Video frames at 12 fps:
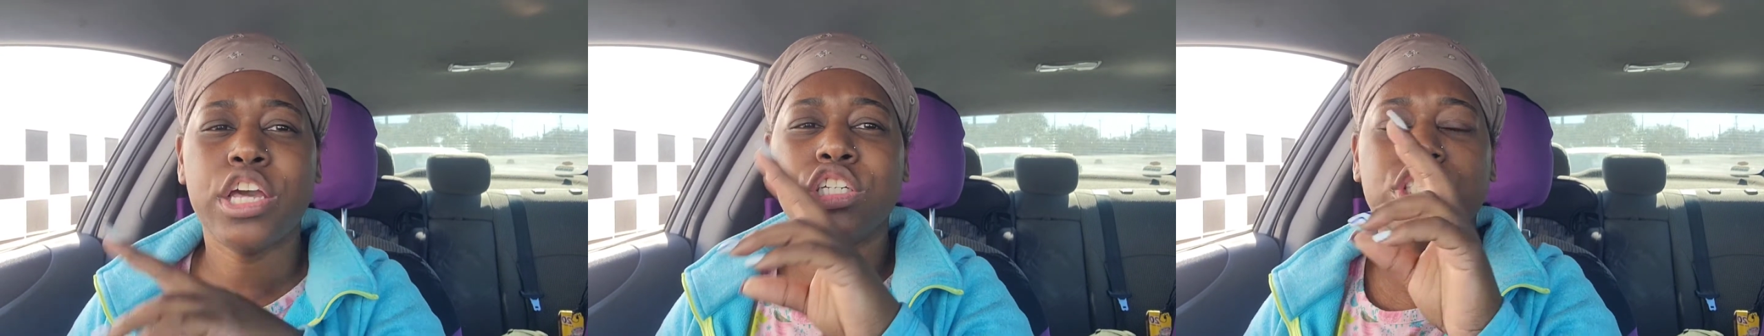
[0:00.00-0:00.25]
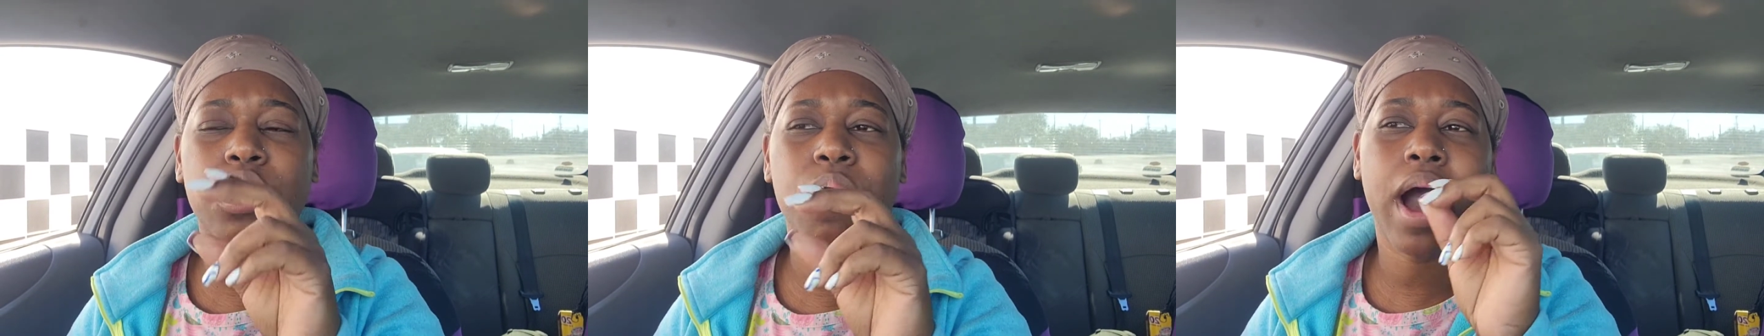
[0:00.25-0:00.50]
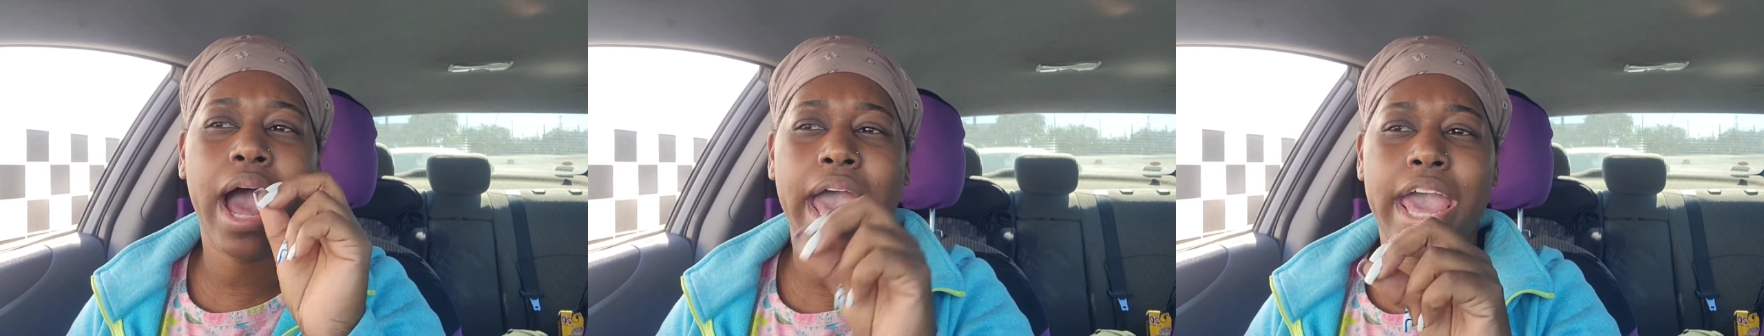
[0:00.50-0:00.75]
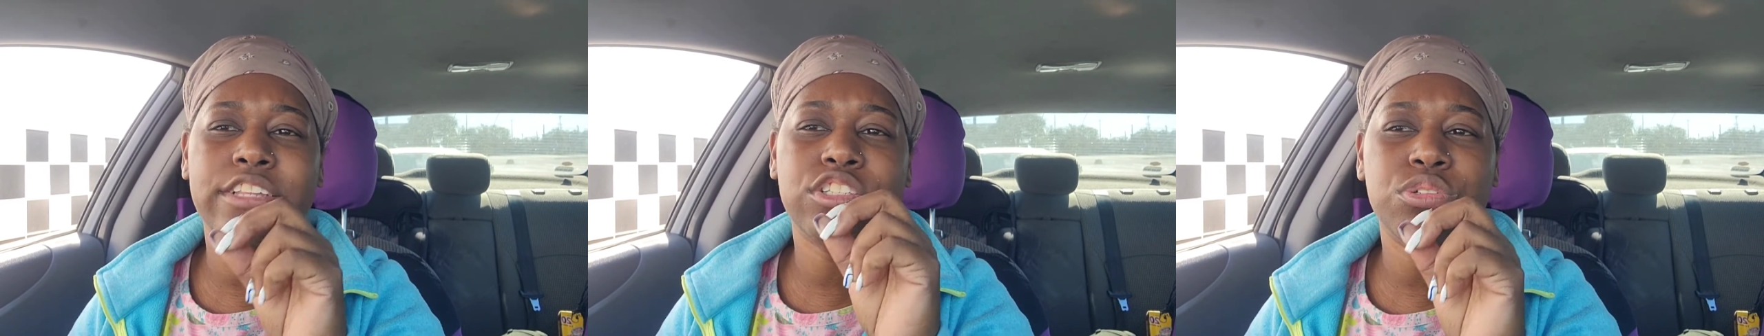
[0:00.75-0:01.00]
So I
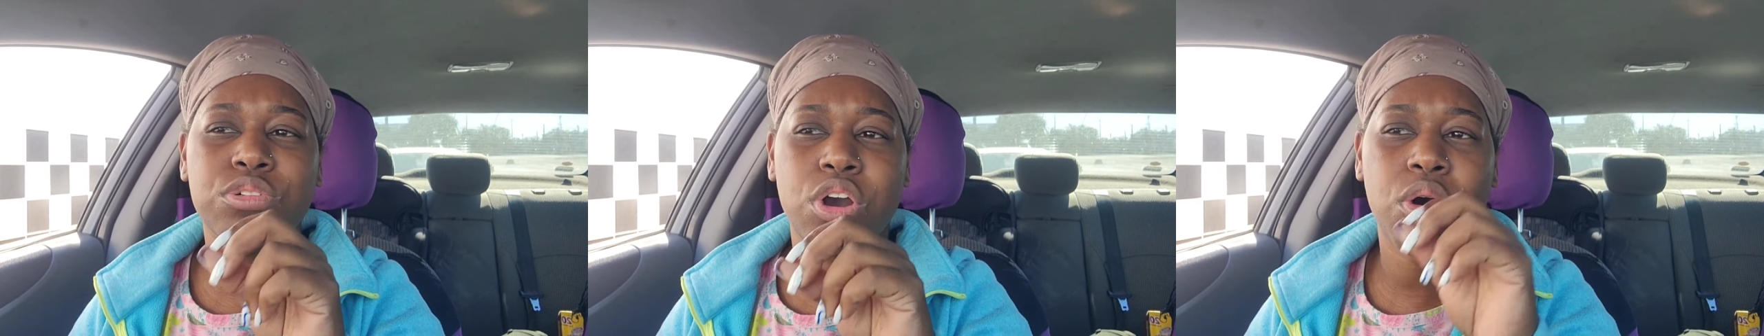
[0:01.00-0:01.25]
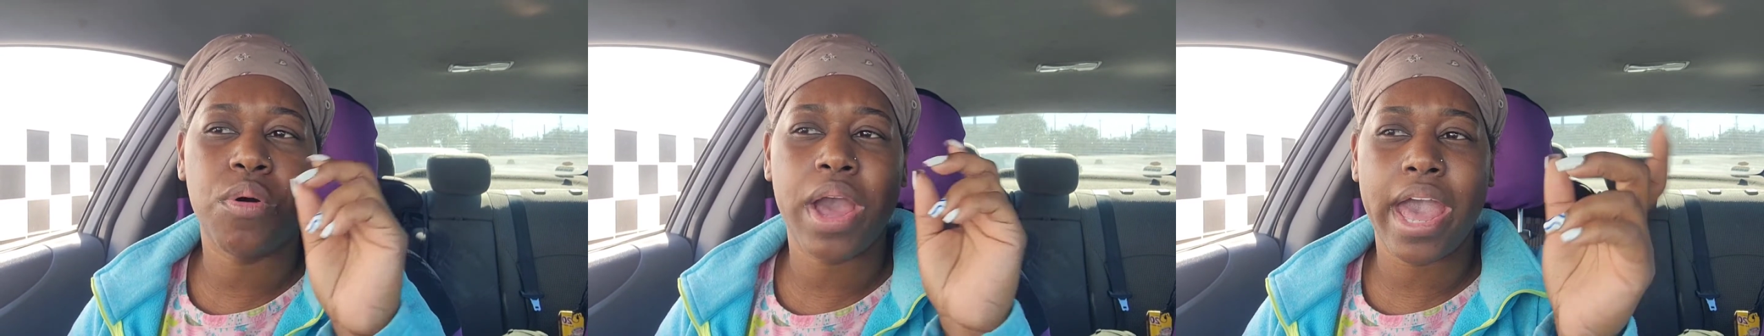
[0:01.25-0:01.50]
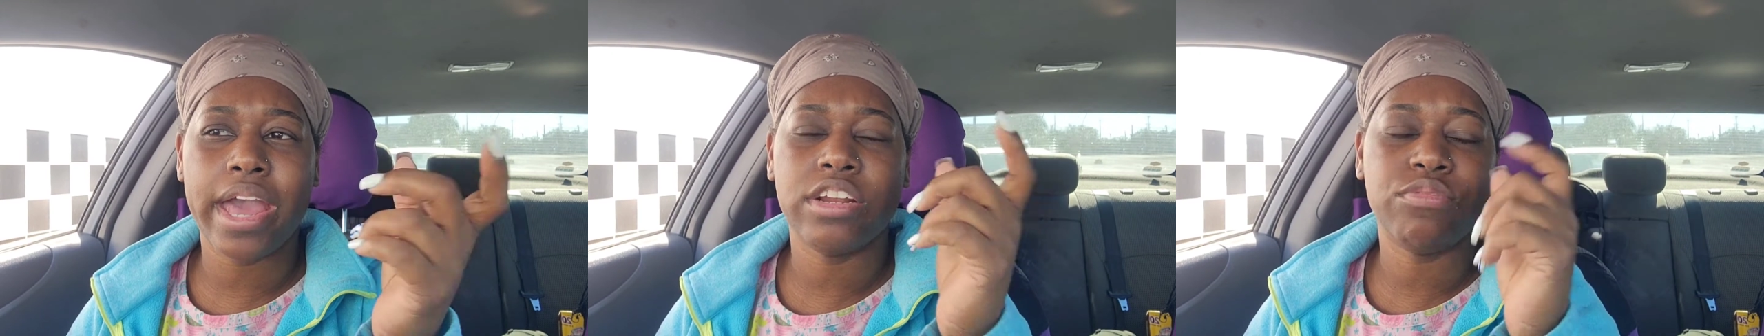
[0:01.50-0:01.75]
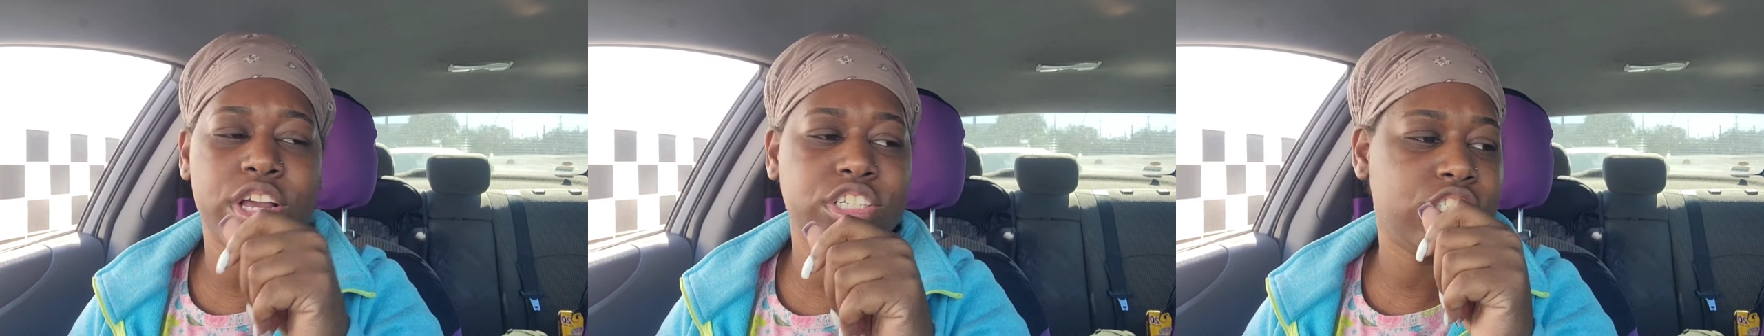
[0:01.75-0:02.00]
had to go at
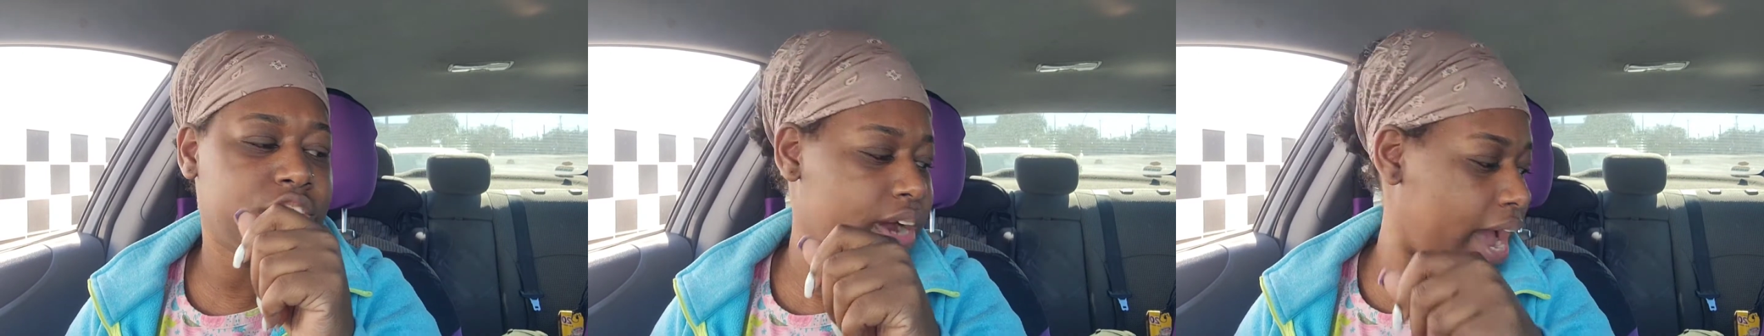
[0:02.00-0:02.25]
the register.